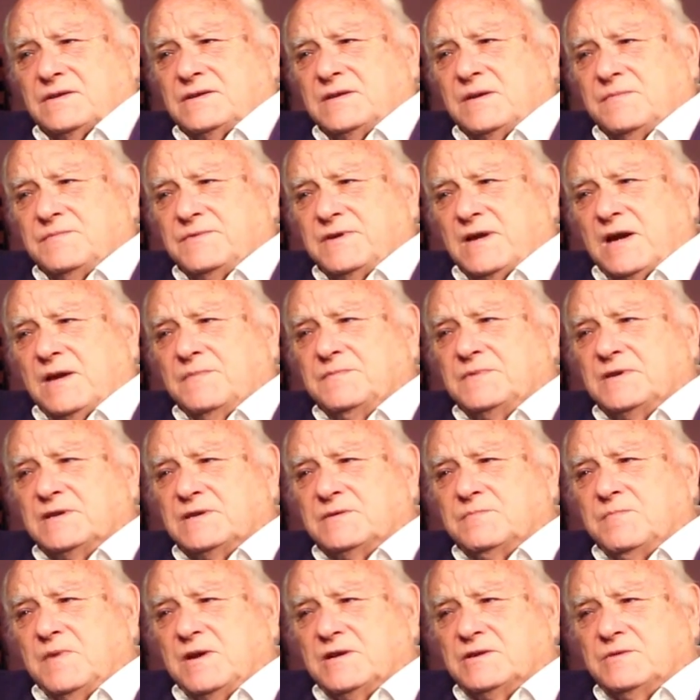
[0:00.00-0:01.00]
Sometimes
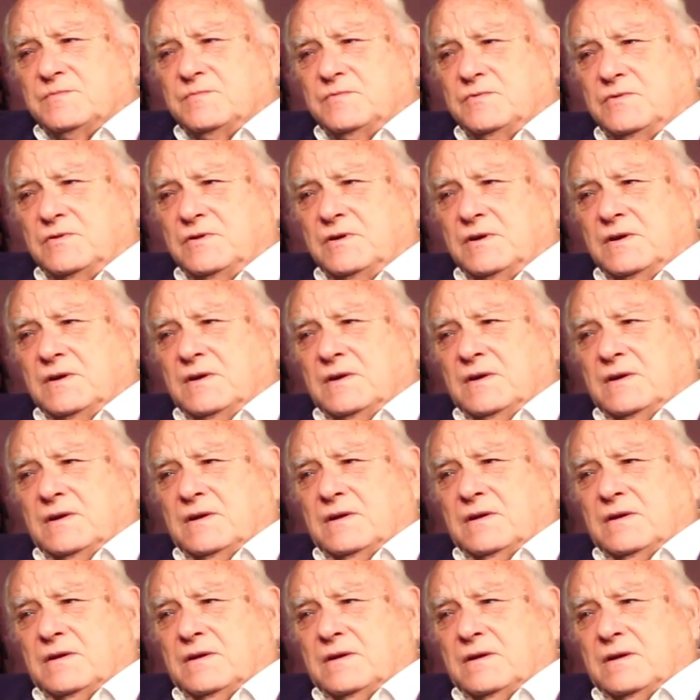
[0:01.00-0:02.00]
it's much more
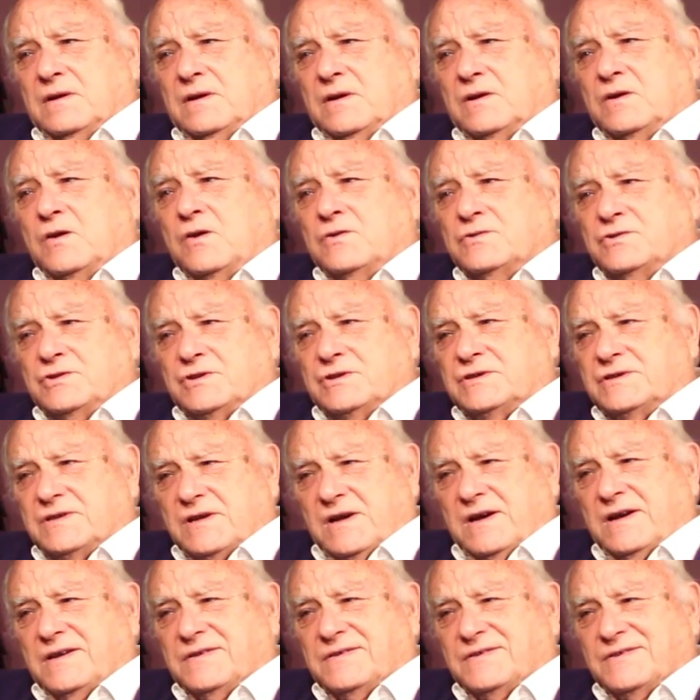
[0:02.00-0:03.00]
a conscious
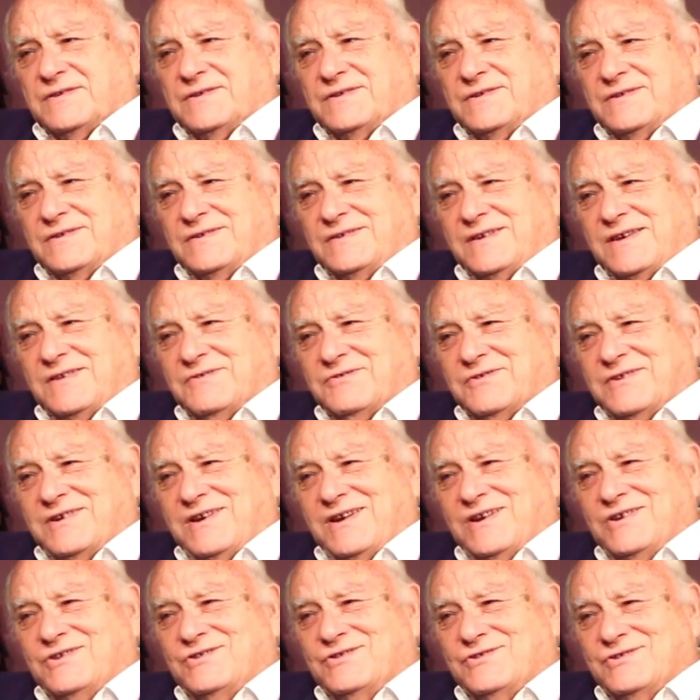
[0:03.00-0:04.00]
guidance, on other
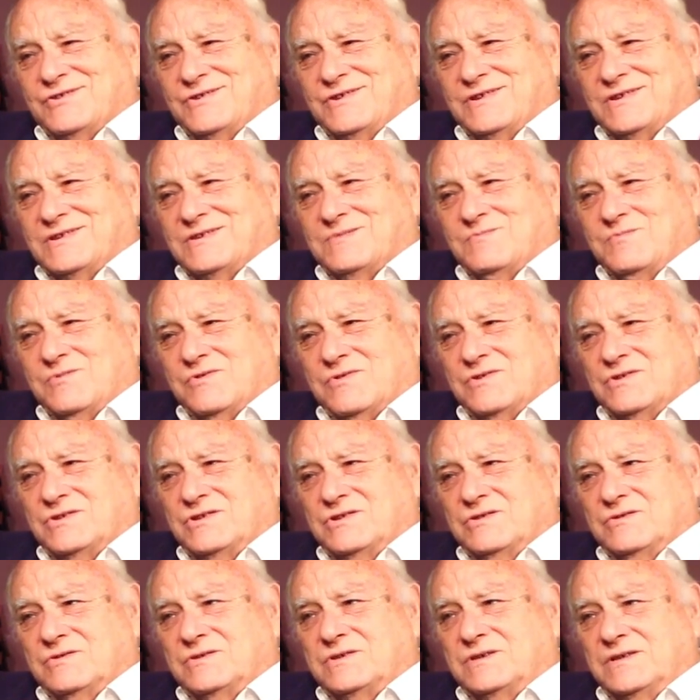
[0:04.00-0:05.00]
occasions it's more
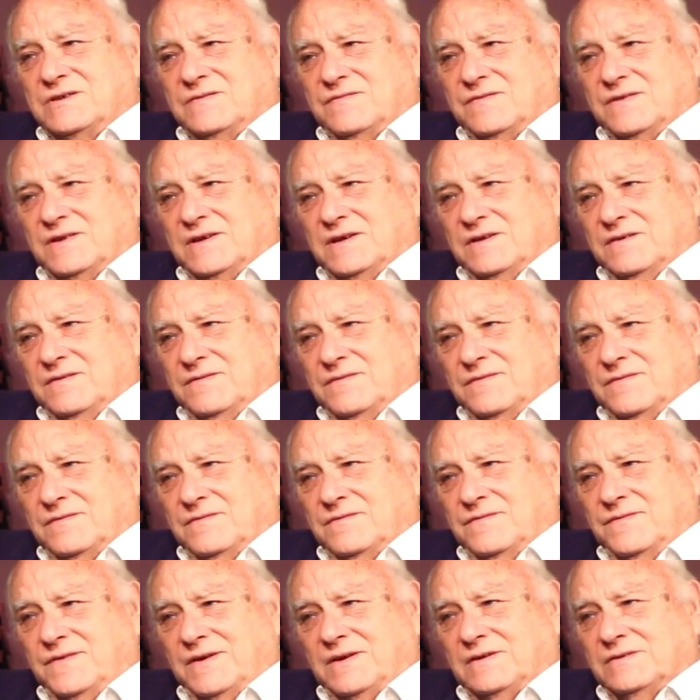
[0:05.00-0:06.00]
intuitively
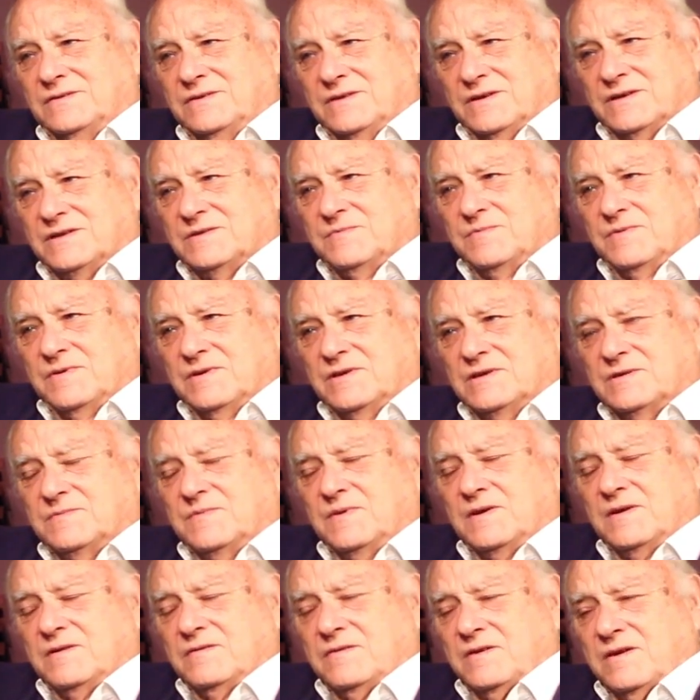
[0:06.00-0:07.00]
felt and experienced.
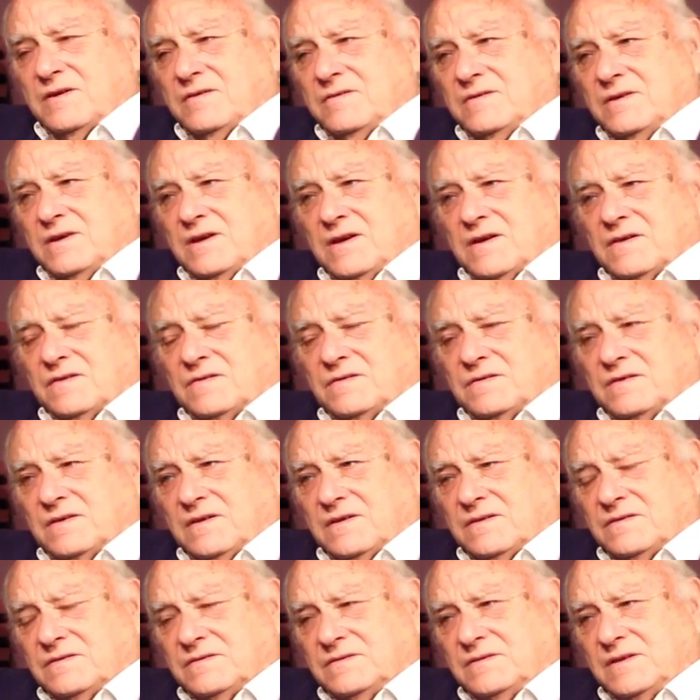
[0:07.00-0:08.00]
But yes,
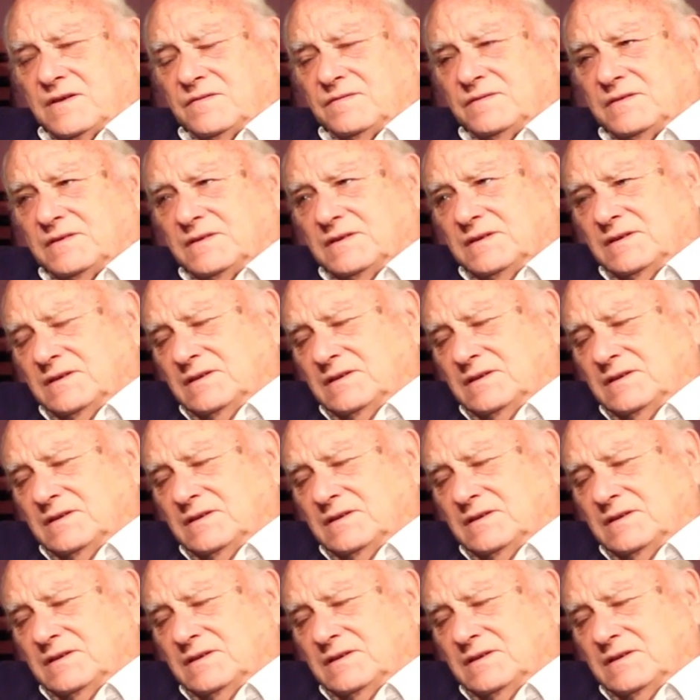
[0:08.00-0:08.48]
definitely.